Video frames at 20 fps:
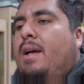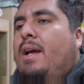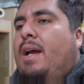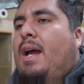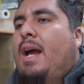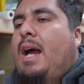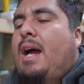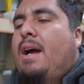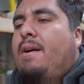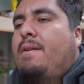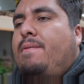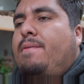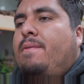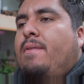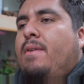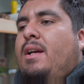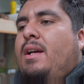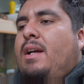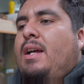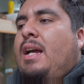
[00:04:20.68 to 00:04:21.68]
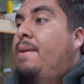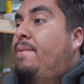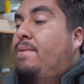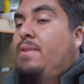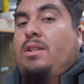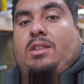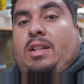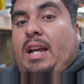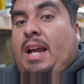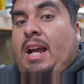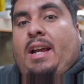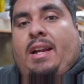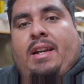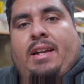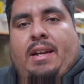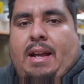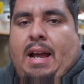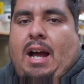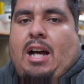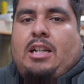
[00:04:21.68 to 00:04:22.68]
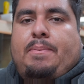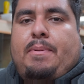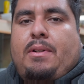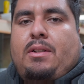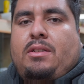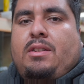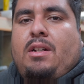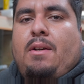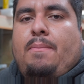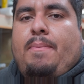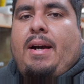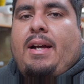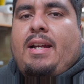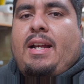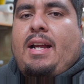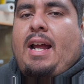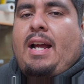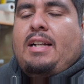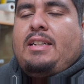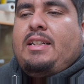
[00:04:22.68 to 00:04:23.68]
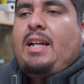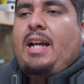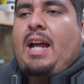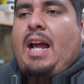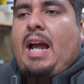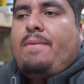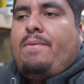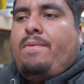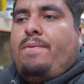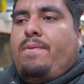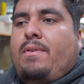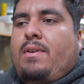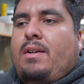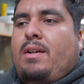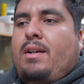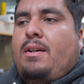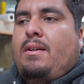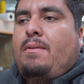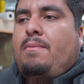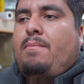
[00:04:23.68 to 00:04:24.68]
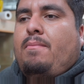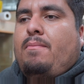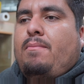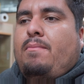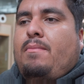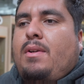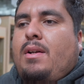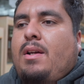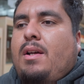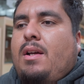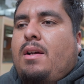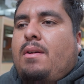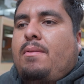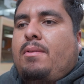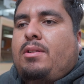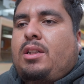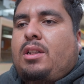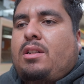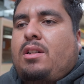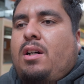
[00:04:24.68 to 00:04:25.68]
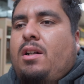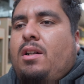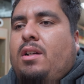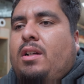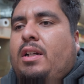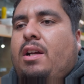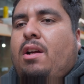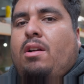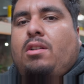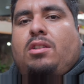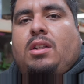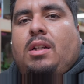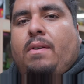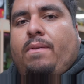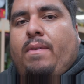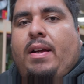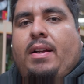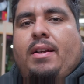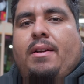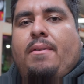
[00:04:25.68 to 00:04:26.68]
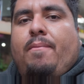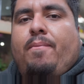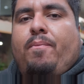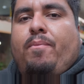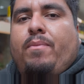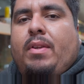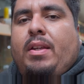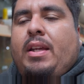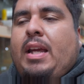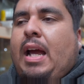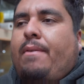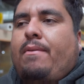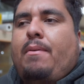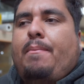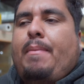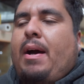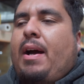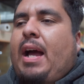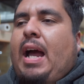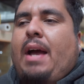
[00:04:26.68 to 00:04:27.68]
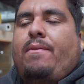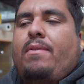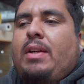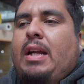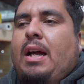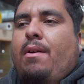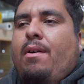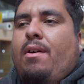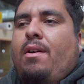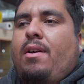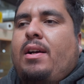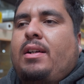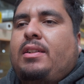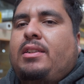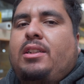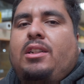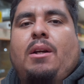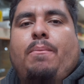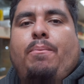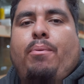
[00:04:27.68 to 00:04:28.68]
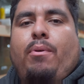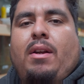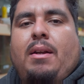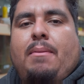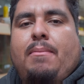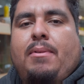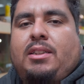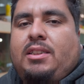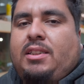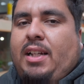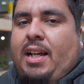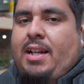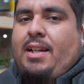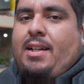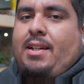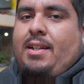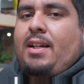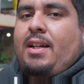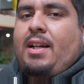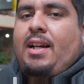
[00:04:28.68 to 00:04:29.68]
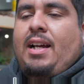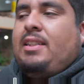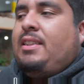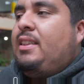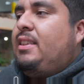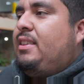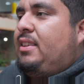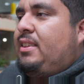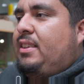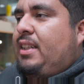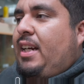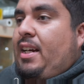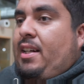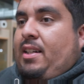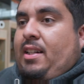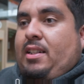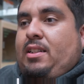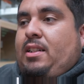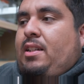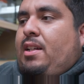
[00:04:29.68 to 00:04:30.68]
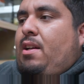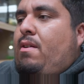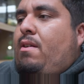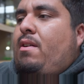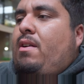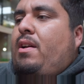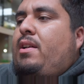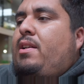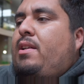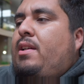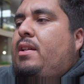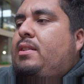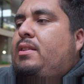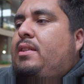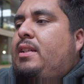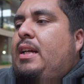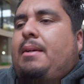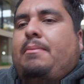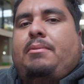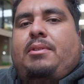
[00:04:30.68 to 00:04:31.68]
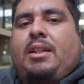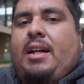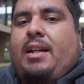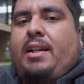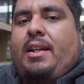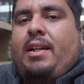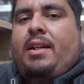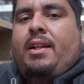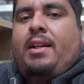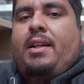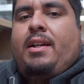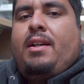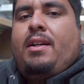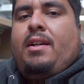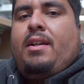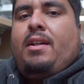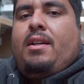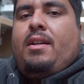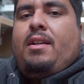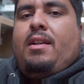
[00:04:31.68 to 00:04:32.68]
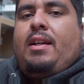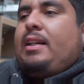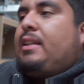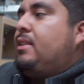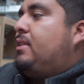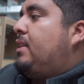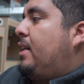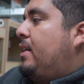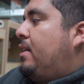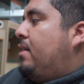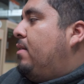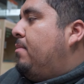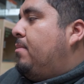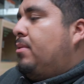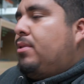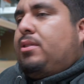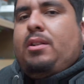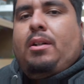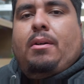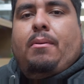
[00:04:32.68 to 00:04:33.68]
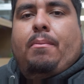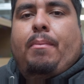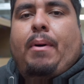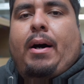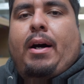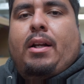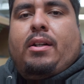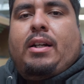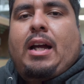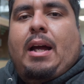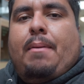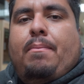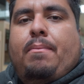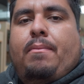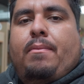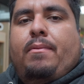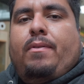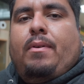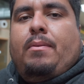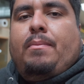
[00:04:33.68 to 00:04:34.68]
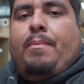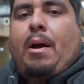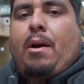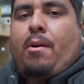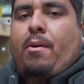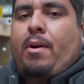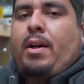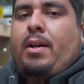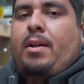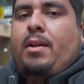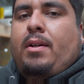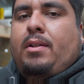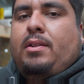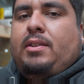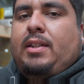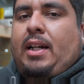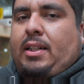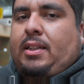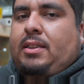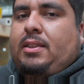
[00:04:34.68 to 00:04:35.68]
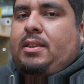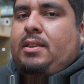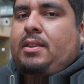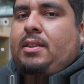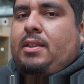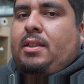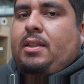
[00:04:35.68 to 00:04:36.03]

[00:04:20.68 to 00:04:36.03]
have, if there's any hospitals nearby that actually have um, what's it called, the cure to the venom, you have about half an hour until you're pretty much dead. It's insane. It's literally this damn tiny. Like I said, almost a bottle cap from Powerade size.